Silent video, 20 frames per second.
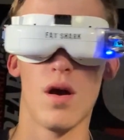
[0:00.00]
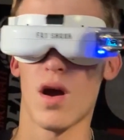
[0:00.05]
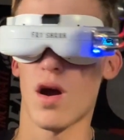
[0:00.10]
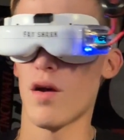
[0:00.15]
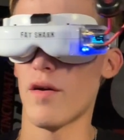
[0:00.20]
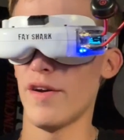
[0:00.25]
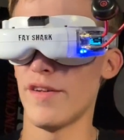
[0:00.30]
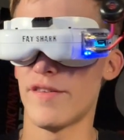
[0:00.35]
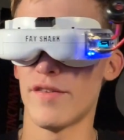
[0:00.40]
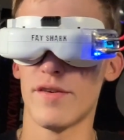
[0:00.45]

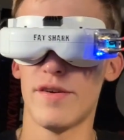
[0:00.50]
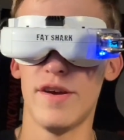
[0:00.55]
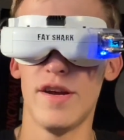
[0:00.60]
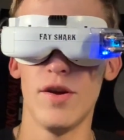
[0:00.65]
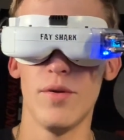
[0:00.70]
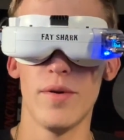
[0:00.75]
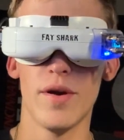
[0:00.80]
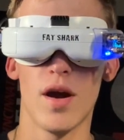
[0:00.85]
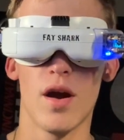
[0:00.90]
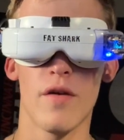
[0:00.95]
Alright, so
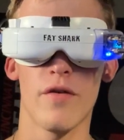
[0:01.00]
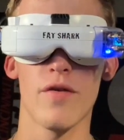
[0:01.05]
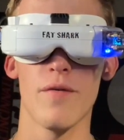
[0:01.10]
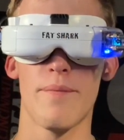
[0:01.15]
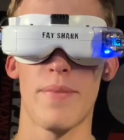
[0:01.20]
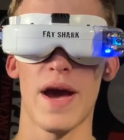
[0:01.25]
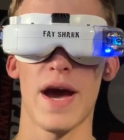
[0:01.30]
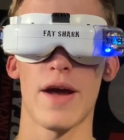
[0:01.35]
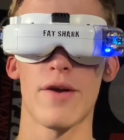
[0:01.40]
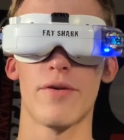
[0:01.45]
here we are for
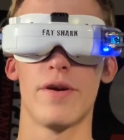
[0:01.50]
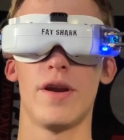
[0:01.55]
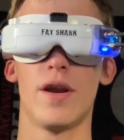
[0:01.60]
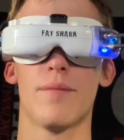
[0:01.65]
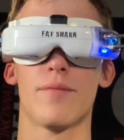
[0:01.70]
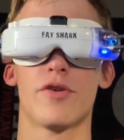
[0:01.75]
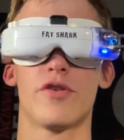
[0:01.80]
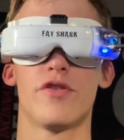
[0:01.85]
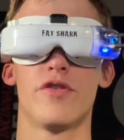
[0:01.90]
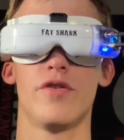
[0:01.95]
battery
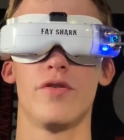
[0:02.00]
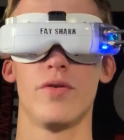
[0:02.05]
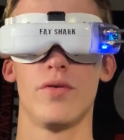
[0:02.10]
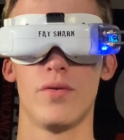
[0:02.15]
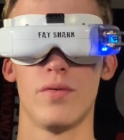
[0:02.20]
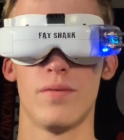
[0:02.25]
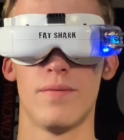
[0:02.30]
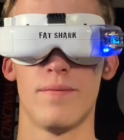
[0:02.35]
number 2.